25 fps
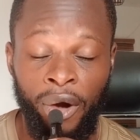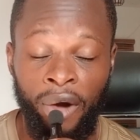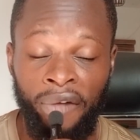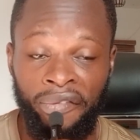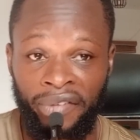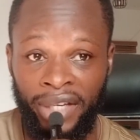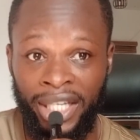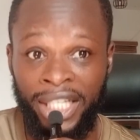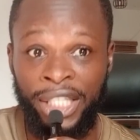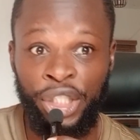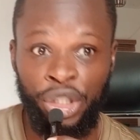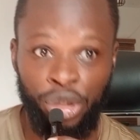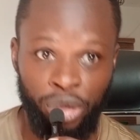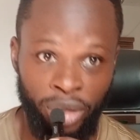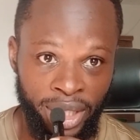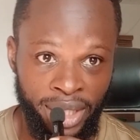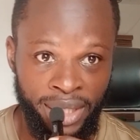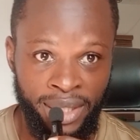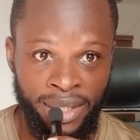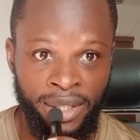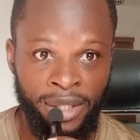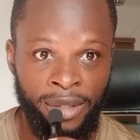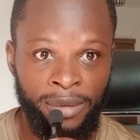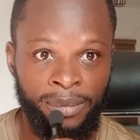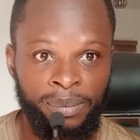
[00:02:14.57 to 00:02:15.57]
of
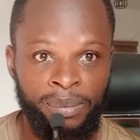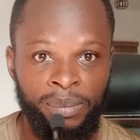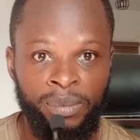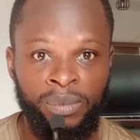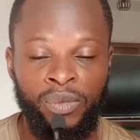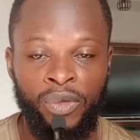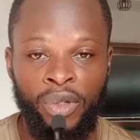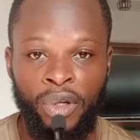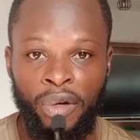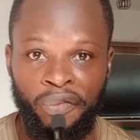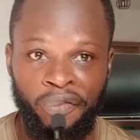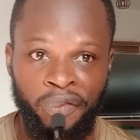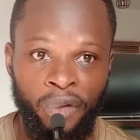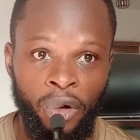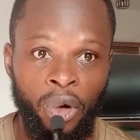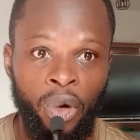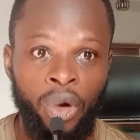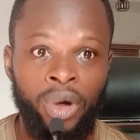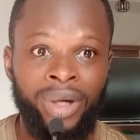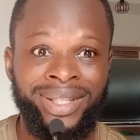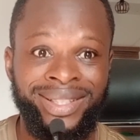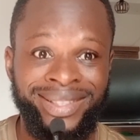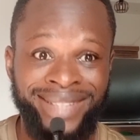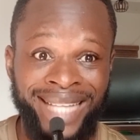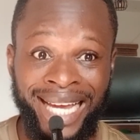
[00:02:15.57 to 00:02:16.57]
interest
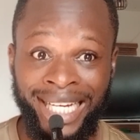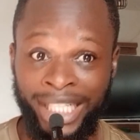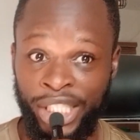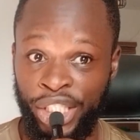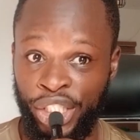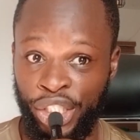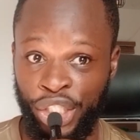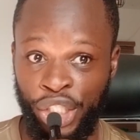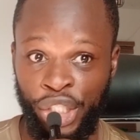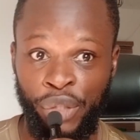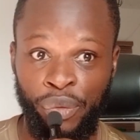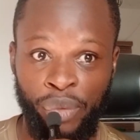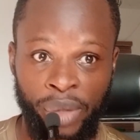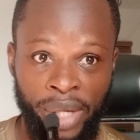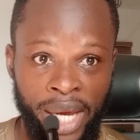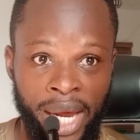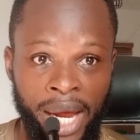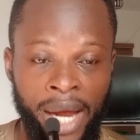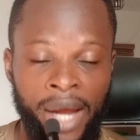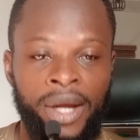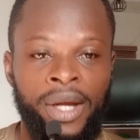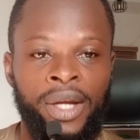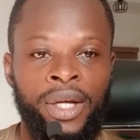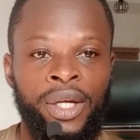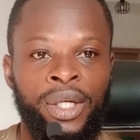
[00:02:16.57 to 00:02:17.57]
for
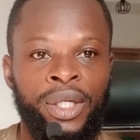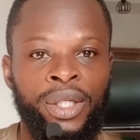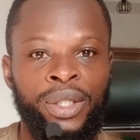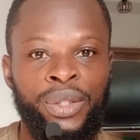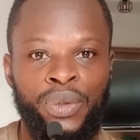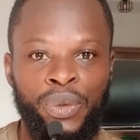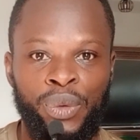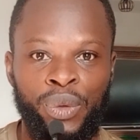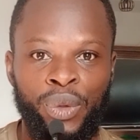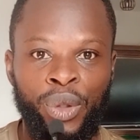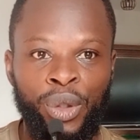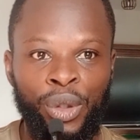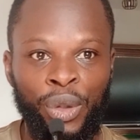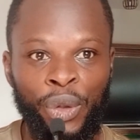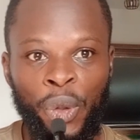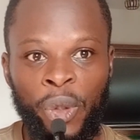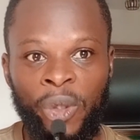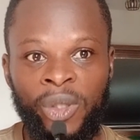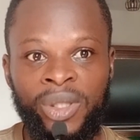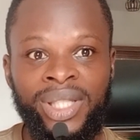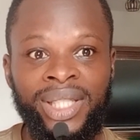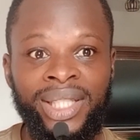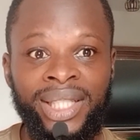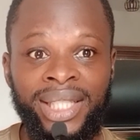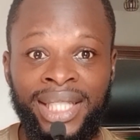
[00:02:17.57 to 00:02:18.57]
Nigeria to
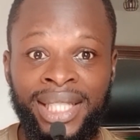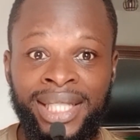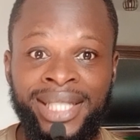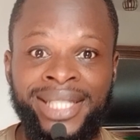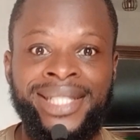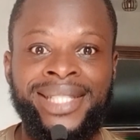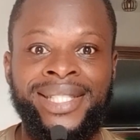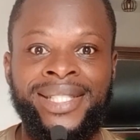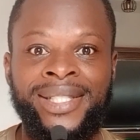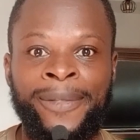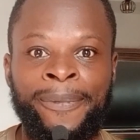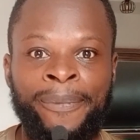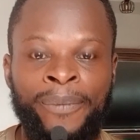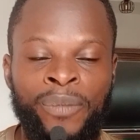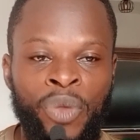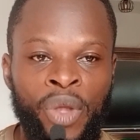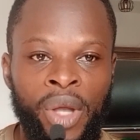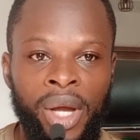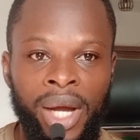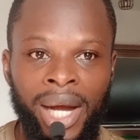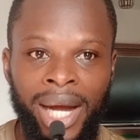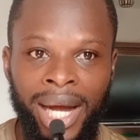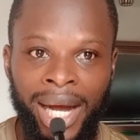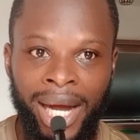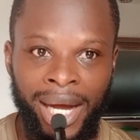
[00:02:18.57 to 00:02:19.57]
close its
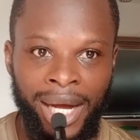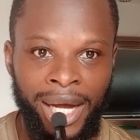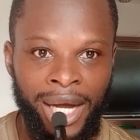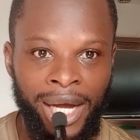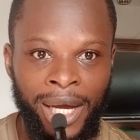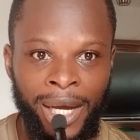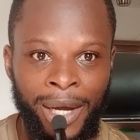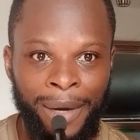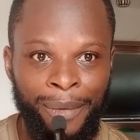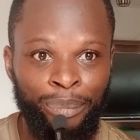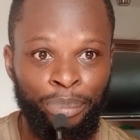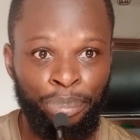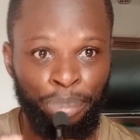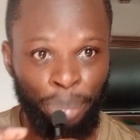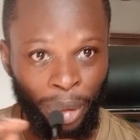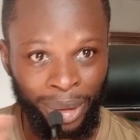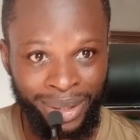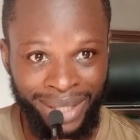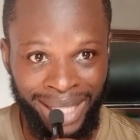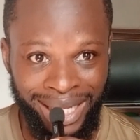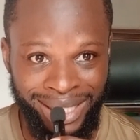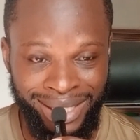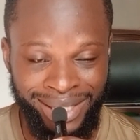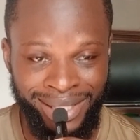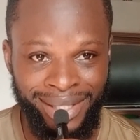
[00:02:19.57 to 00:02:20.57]

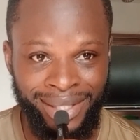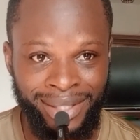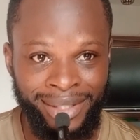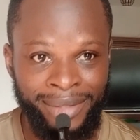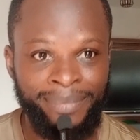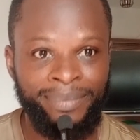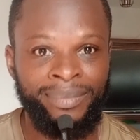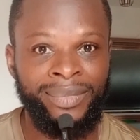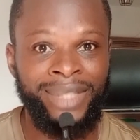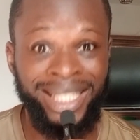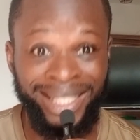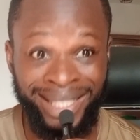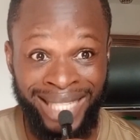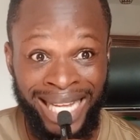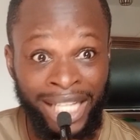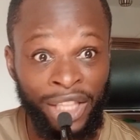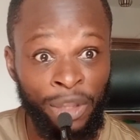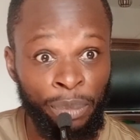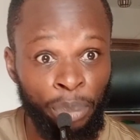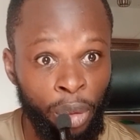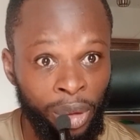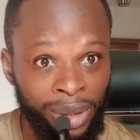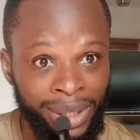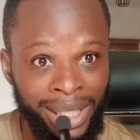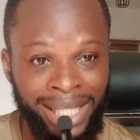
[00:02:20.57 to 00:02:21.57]
borders,
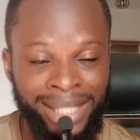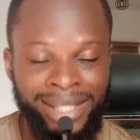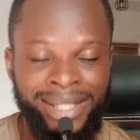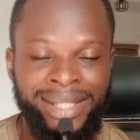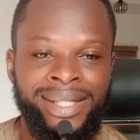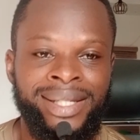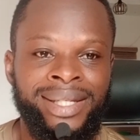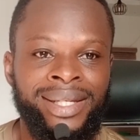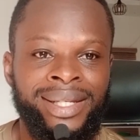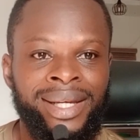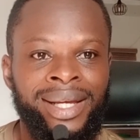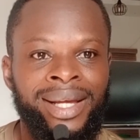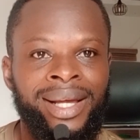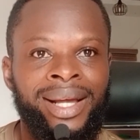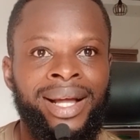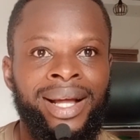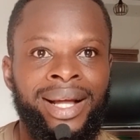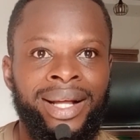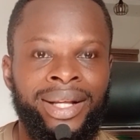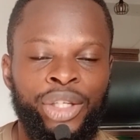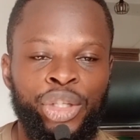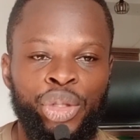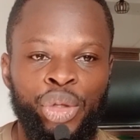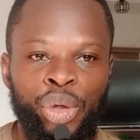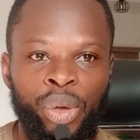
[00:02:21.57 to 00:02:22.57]
land borders,
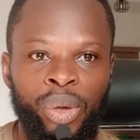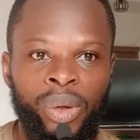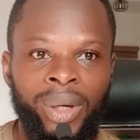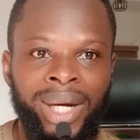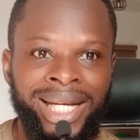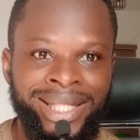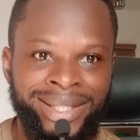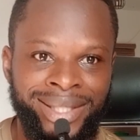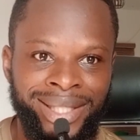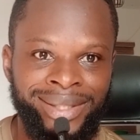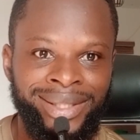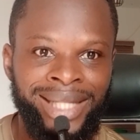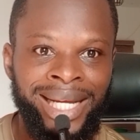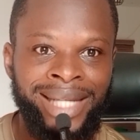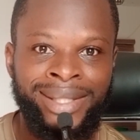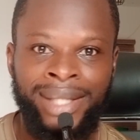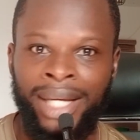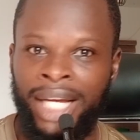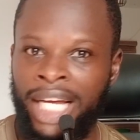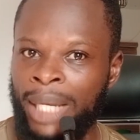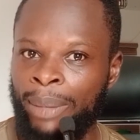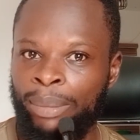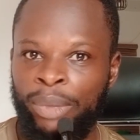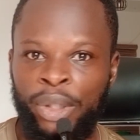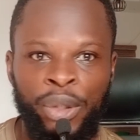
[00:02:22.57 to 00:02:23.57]
you know, as at that
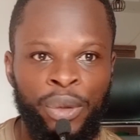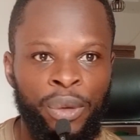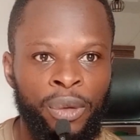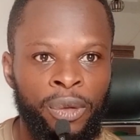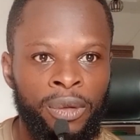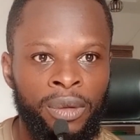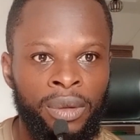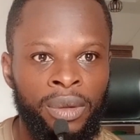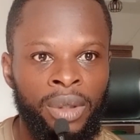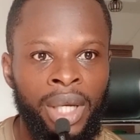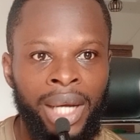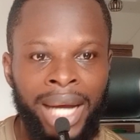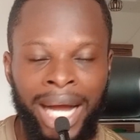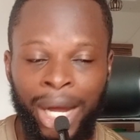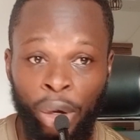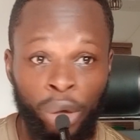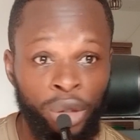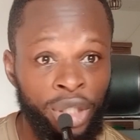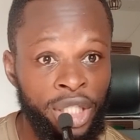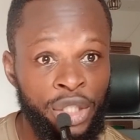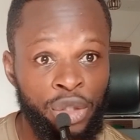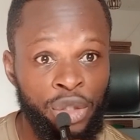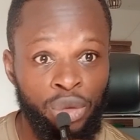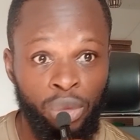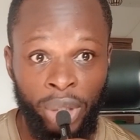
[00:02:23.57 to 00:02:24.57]
time, you know,
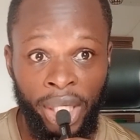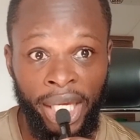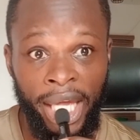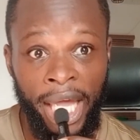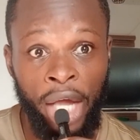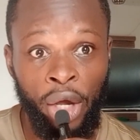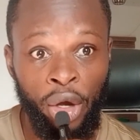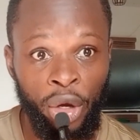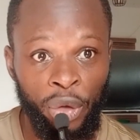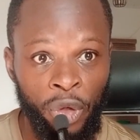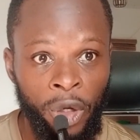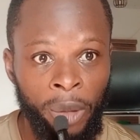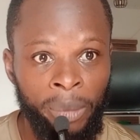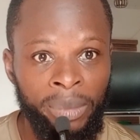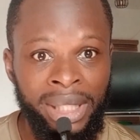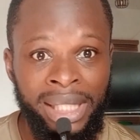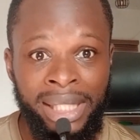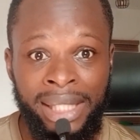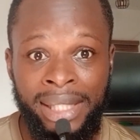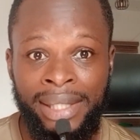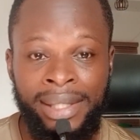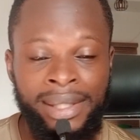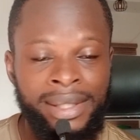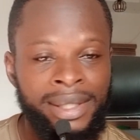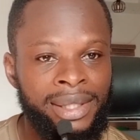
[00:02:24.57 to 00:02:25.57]
according to
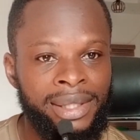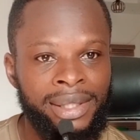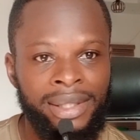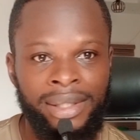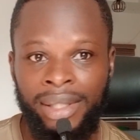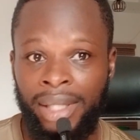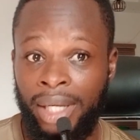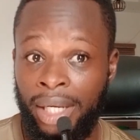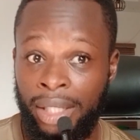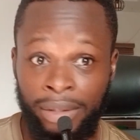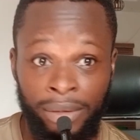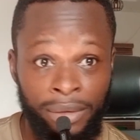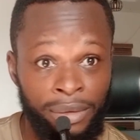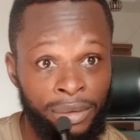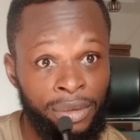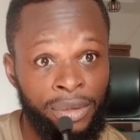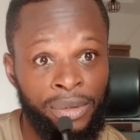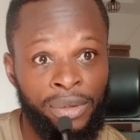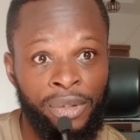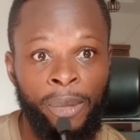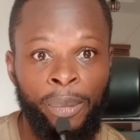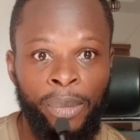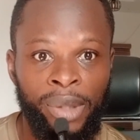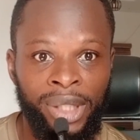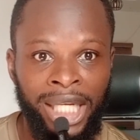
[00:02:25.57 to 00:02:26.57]
economists and
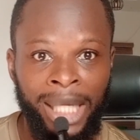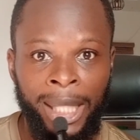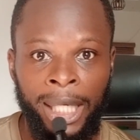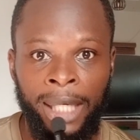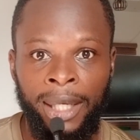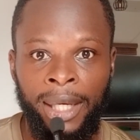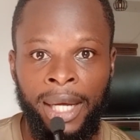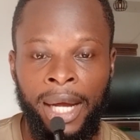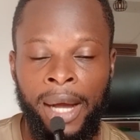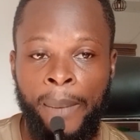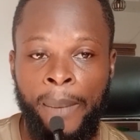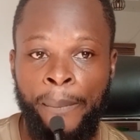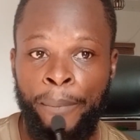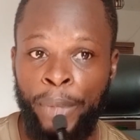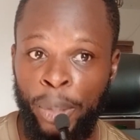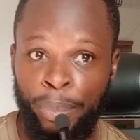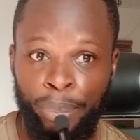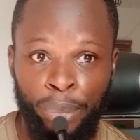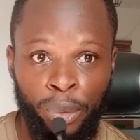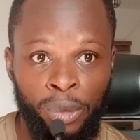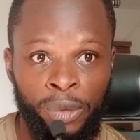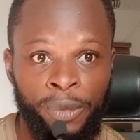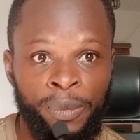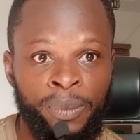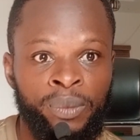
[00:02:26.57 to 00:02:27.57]
some other
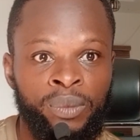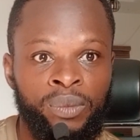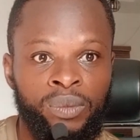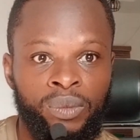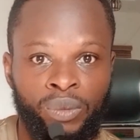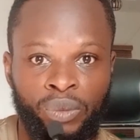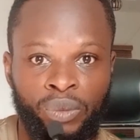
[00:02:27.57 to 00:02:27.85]
people.